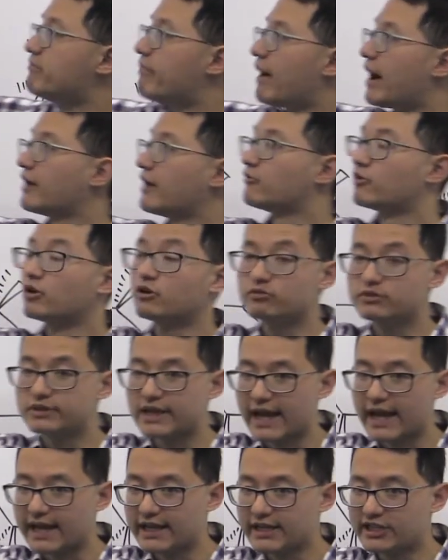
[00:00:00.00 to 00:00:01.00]
by
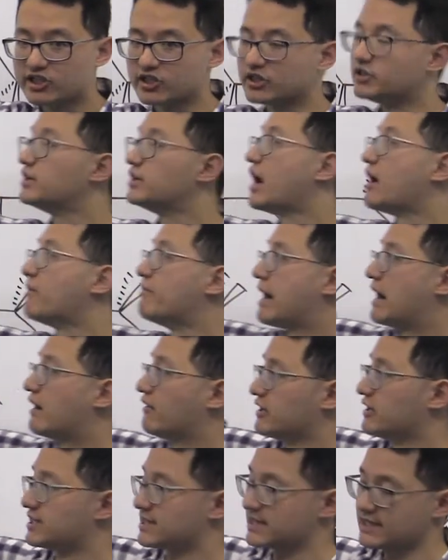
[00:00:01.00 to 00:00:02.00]
rotation
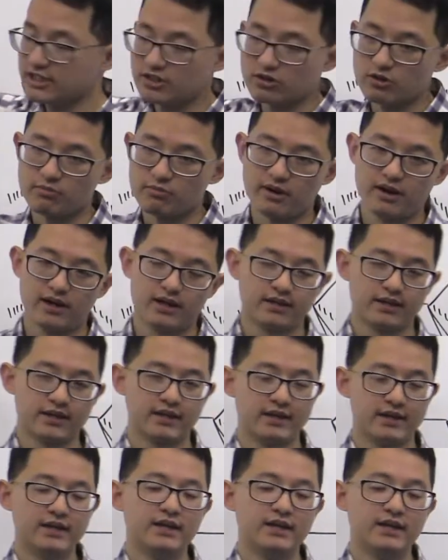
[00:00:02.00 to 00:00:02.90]
about a single bond.